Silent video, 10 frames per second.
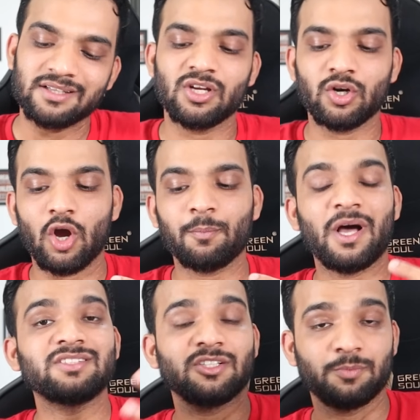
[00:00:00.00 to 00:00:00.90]
As the
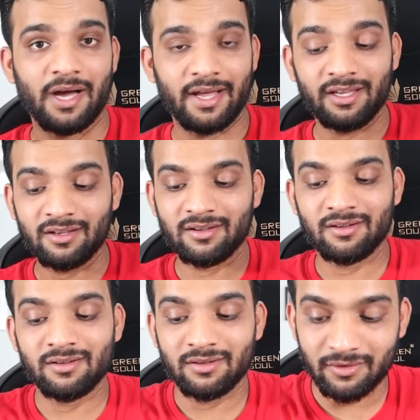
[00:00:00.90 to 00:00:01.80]
clock passes by,
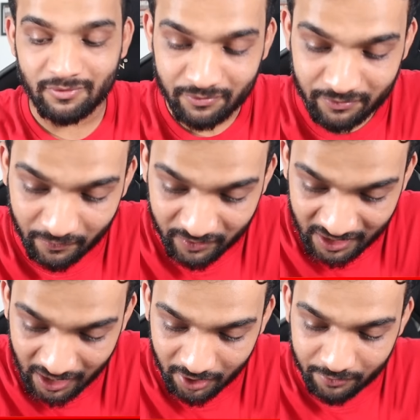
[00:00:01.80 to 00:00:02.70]

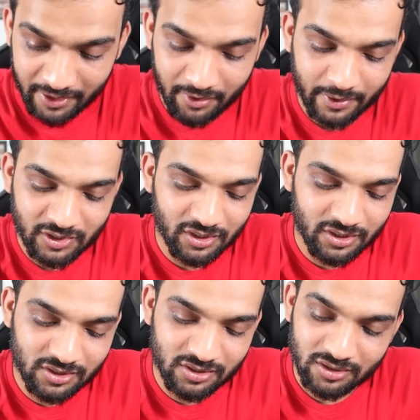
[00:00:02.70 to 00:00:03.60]
1500, which
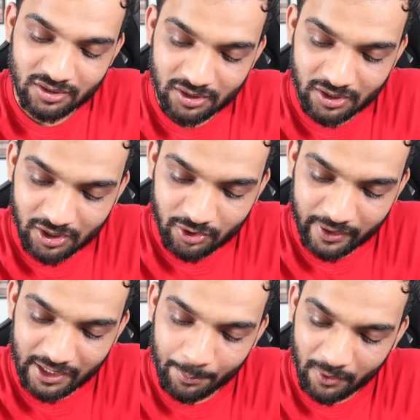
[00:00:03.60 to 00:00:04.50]
is
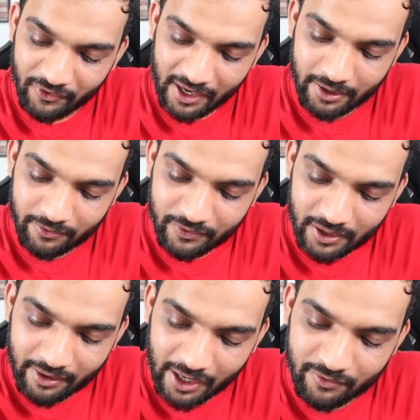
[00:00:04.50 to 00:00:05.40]
train number 5,
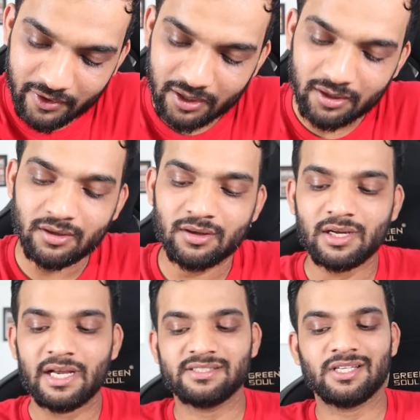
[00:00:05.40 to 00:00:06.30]
arriving.
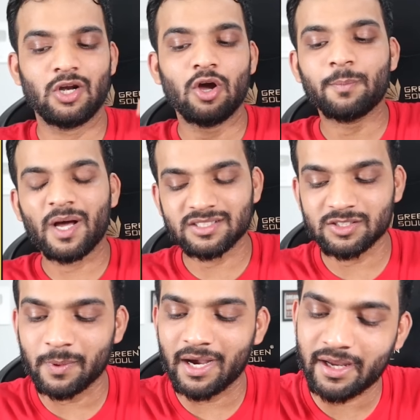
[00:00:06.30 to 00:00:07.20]
As the clock
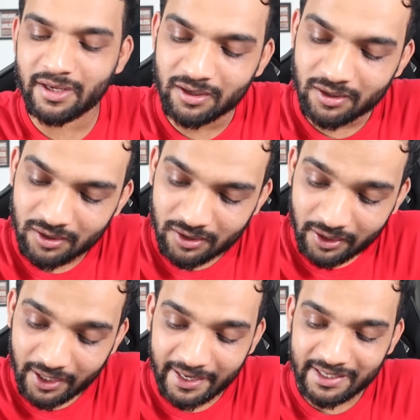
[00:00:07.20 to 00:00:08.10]
passes by,
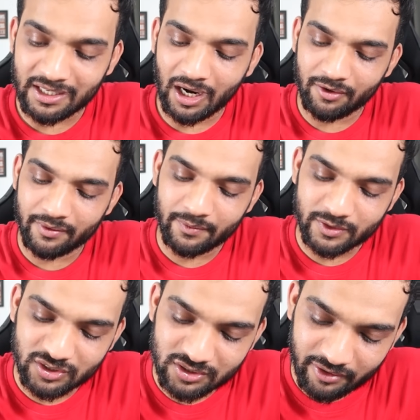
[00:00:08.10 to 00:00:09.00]

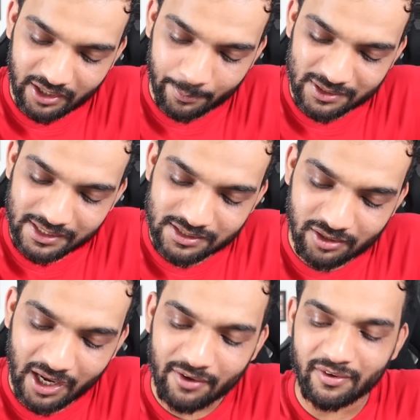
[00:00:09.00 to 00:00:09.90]
1800, which is train number
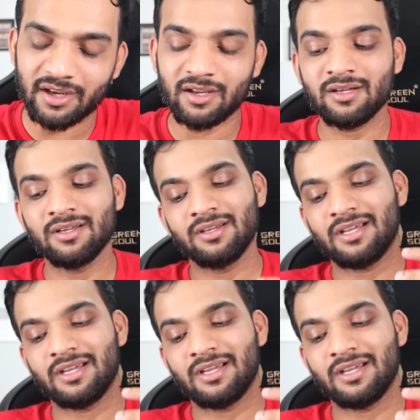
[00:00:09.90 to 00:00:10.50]
6 arriving.